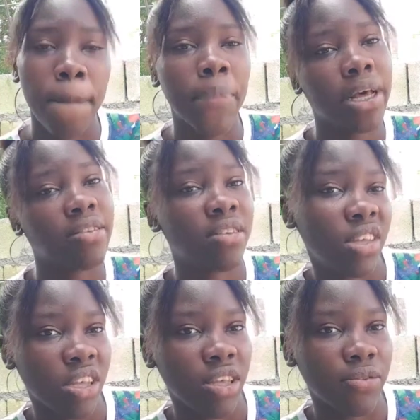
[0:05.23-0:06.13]
me a
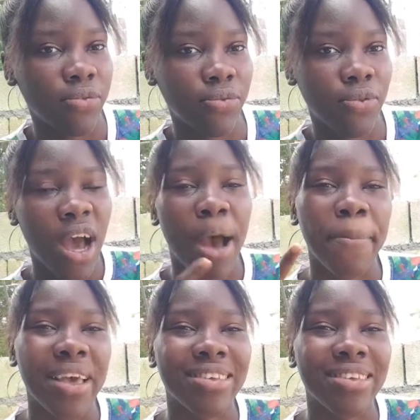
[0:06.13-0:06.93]
and me a